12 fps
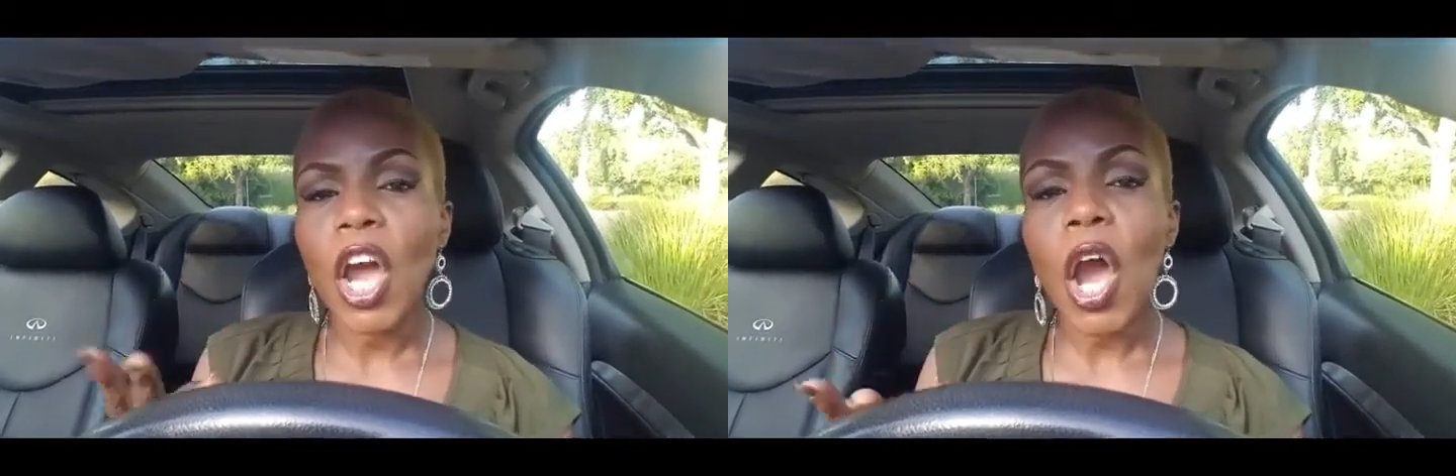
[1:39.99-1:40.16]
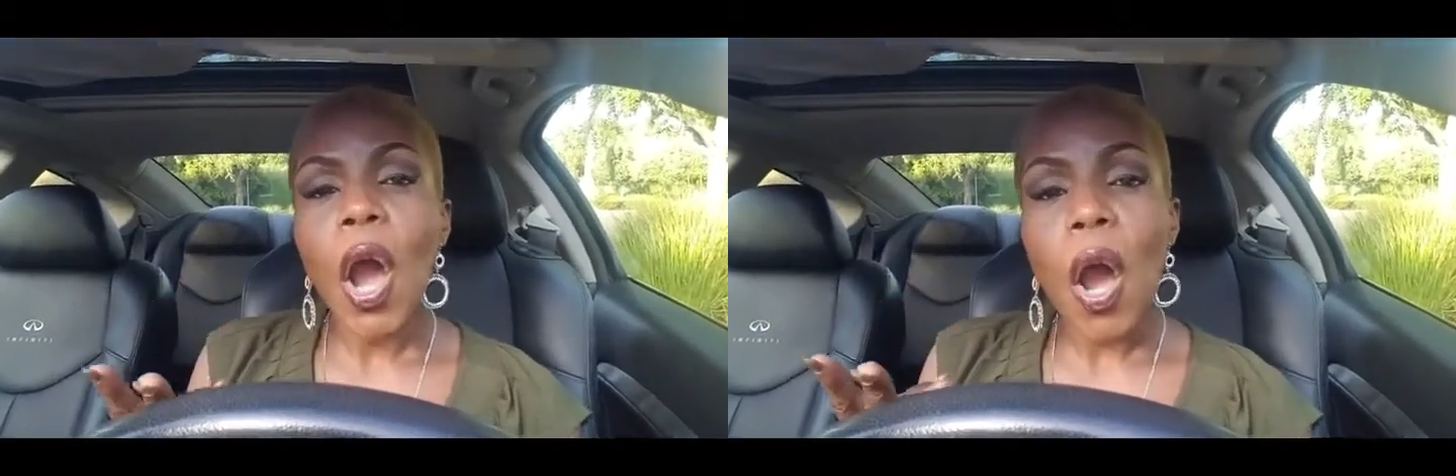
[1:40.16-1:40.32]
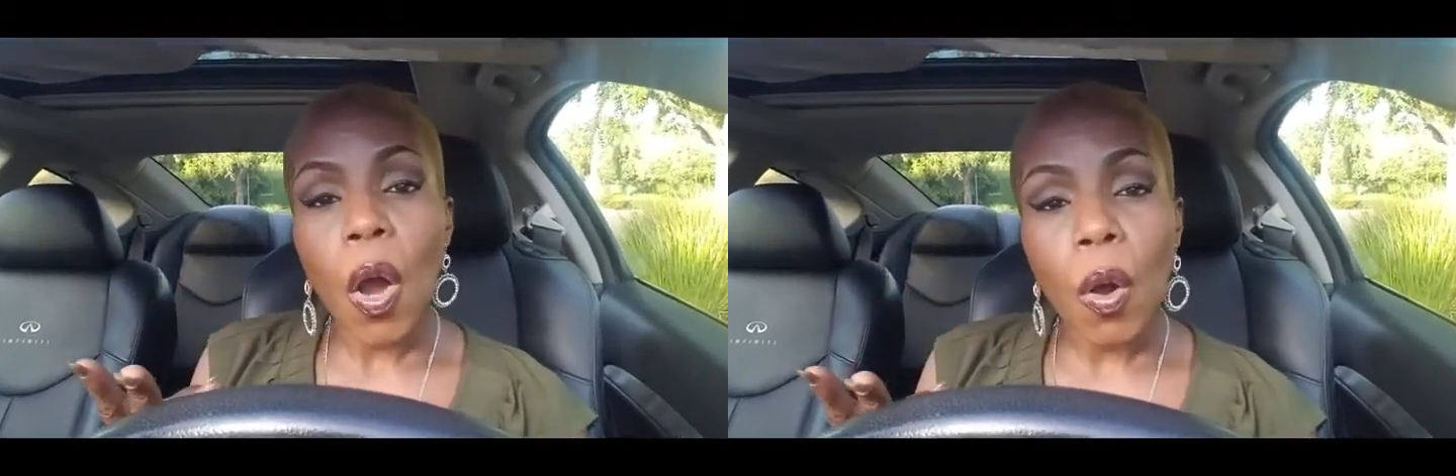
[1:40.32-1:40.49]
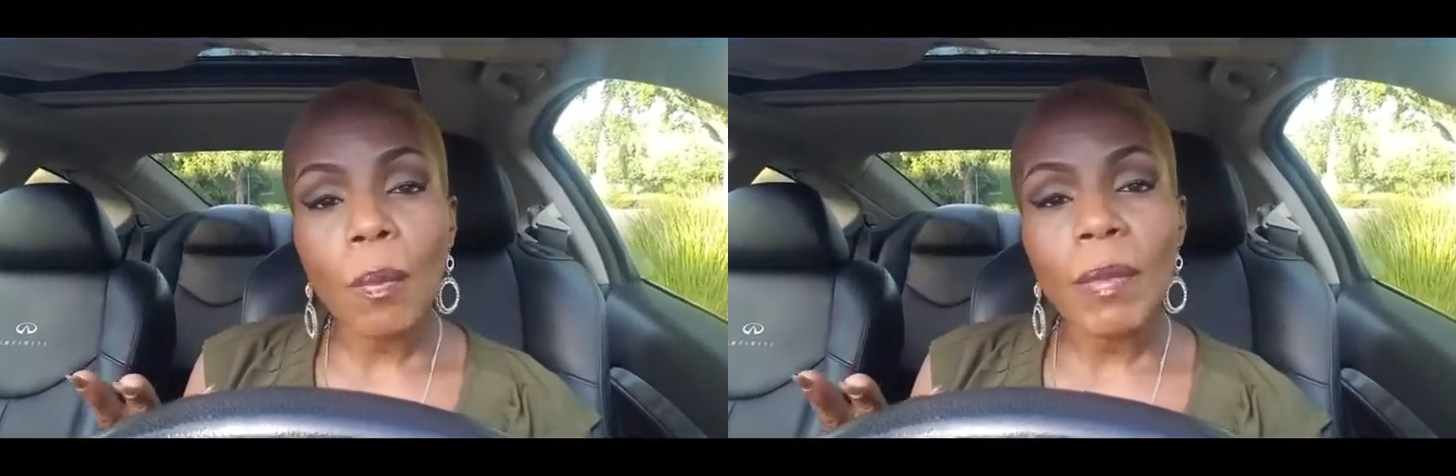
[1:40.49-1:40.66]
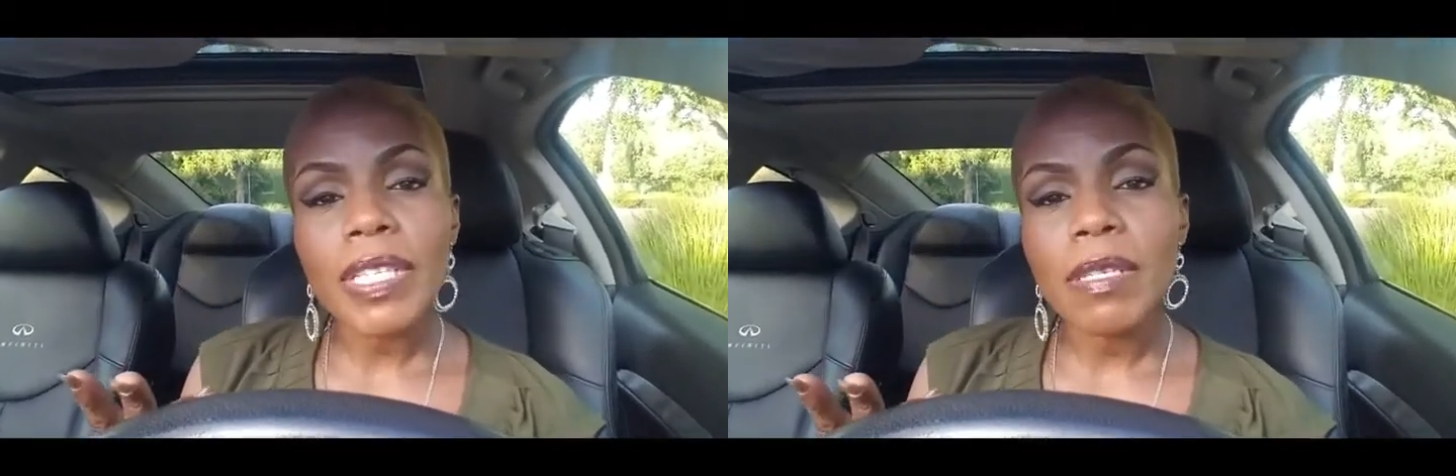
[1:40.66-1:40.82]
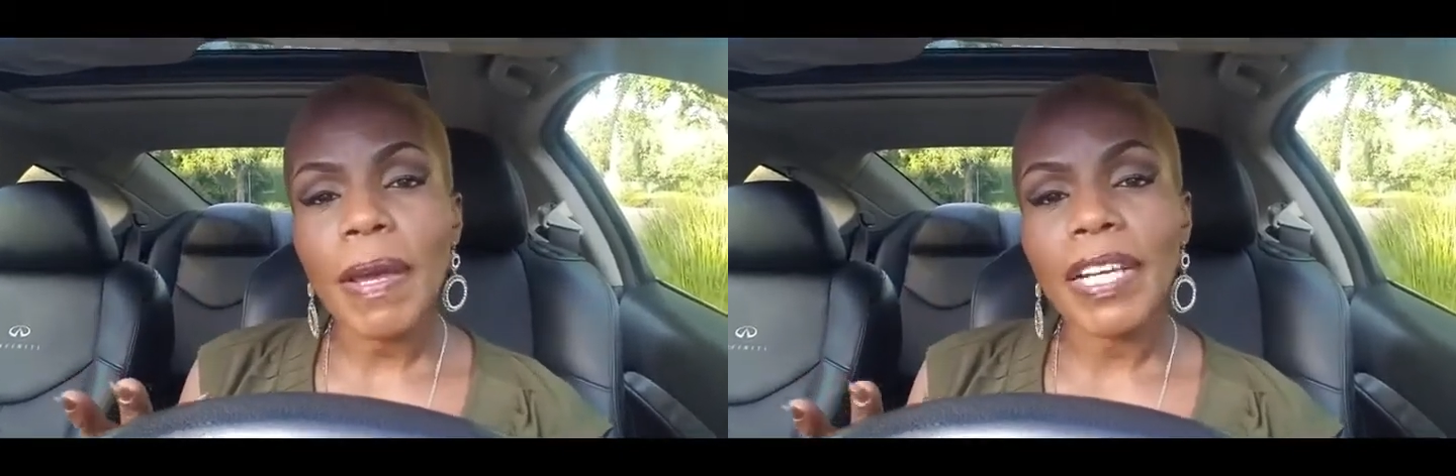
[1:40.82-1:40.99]
home
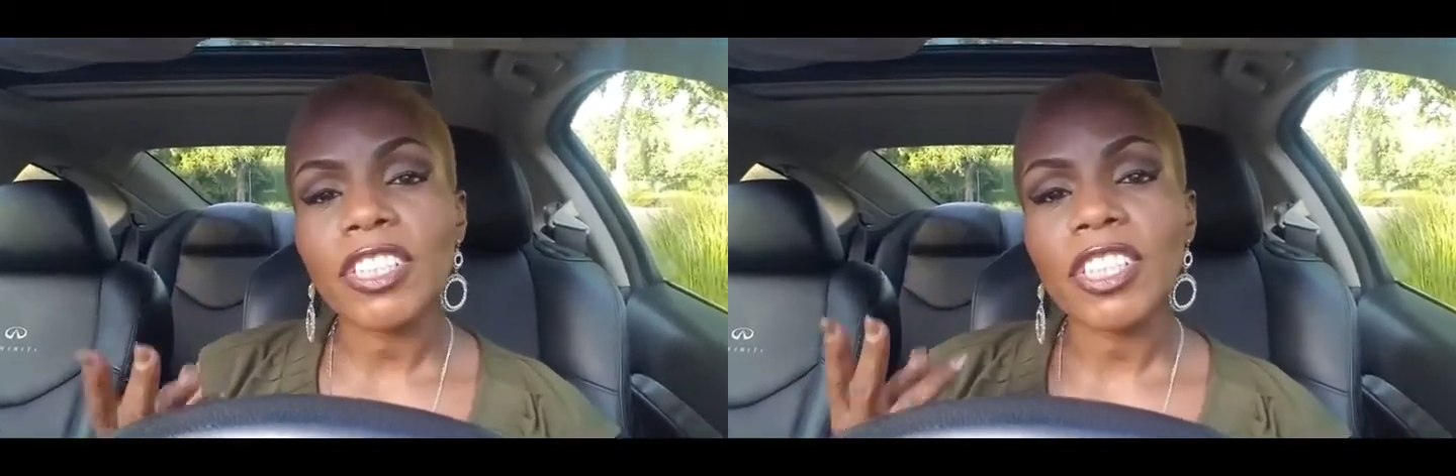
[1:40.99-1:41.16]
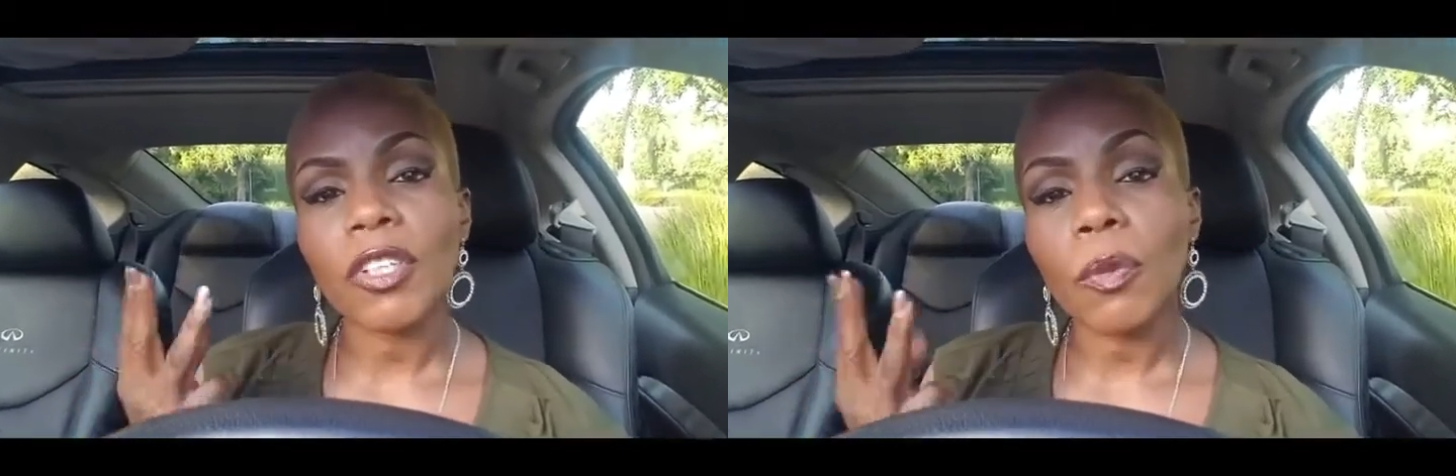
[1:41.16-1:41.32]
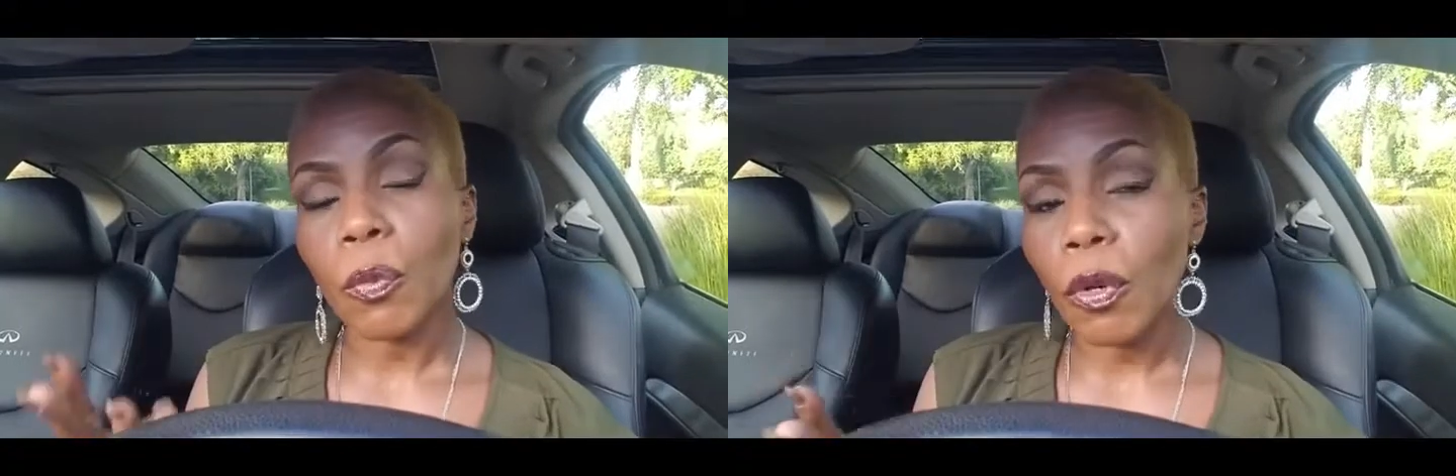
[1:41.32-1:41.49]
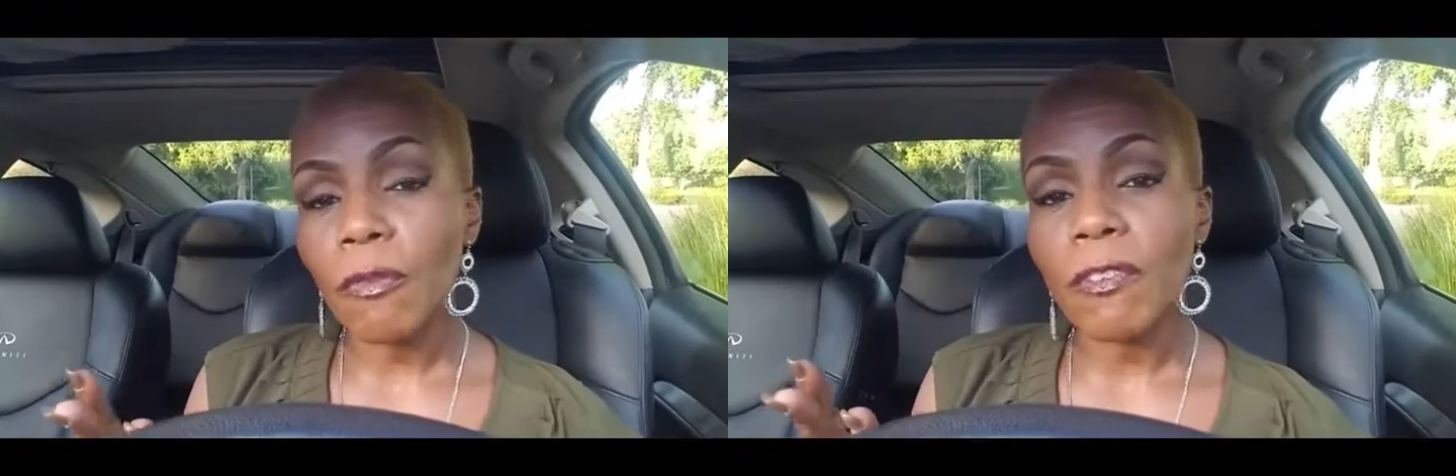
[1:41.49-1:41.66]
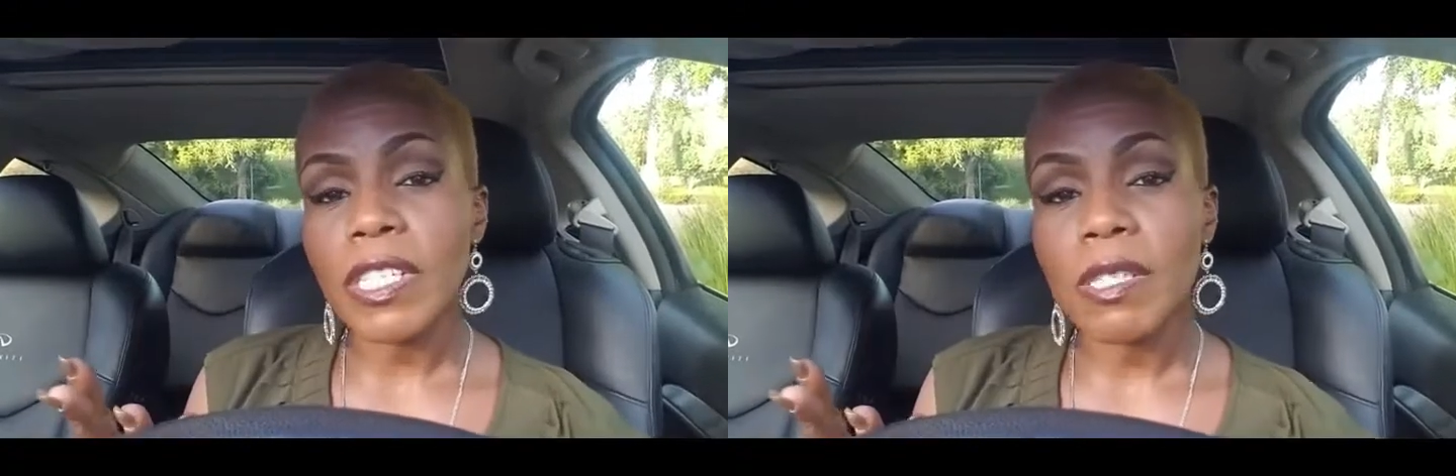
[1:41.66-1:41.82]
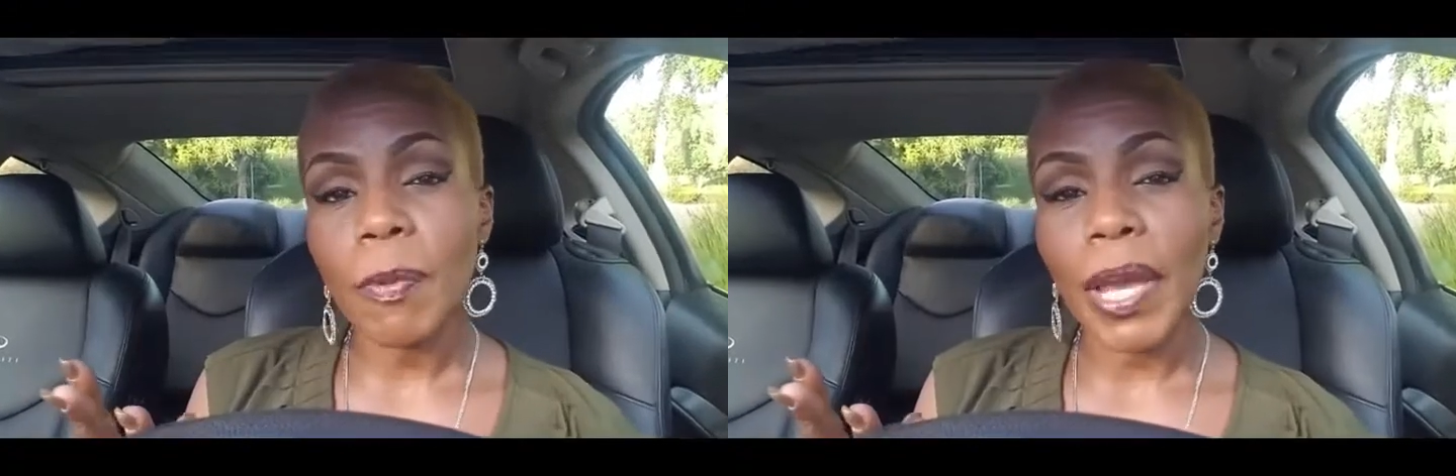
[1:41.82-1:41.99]
inspection, roof
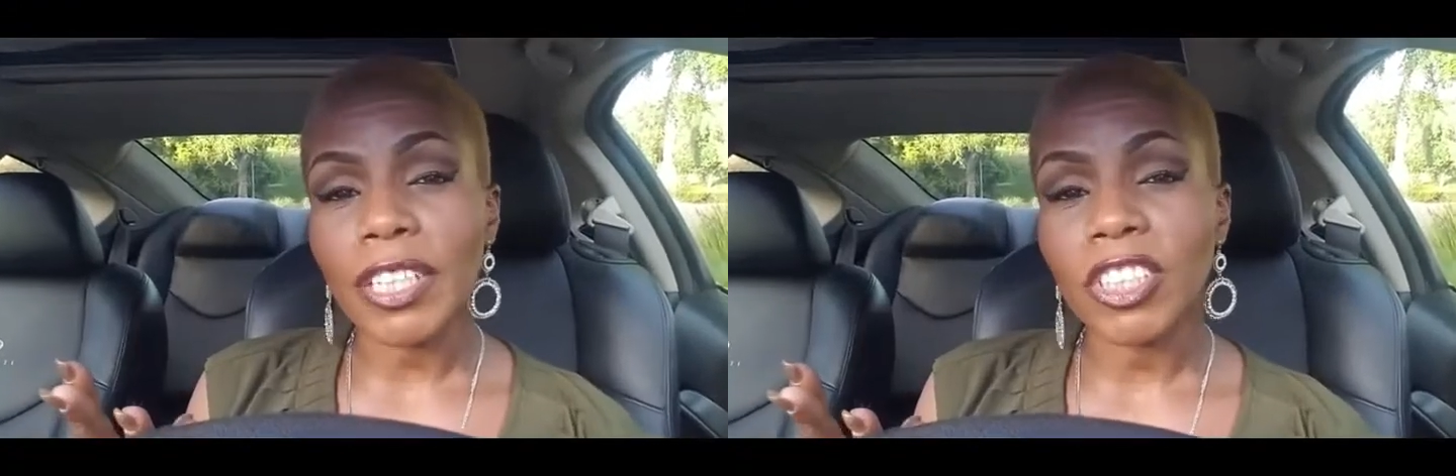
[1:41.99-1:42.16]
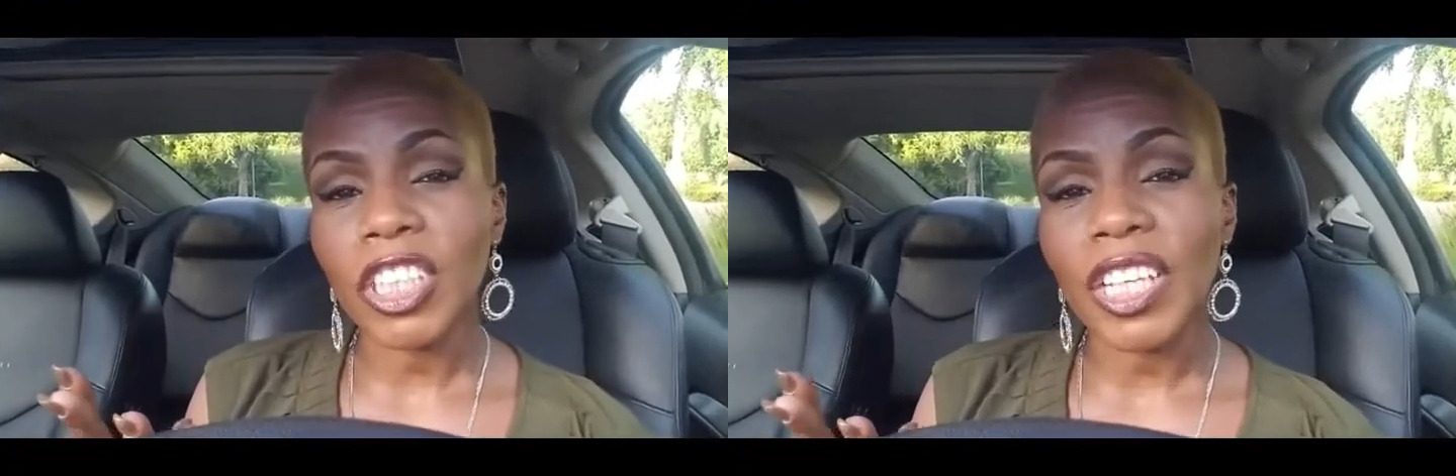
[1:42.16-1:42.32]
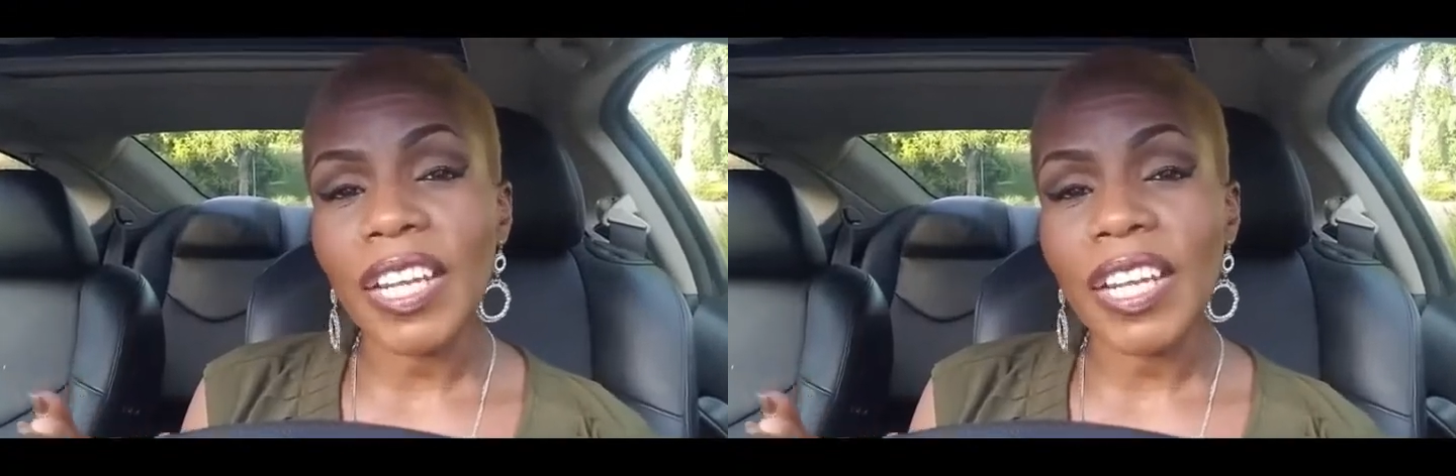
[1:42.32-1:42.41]
inspection.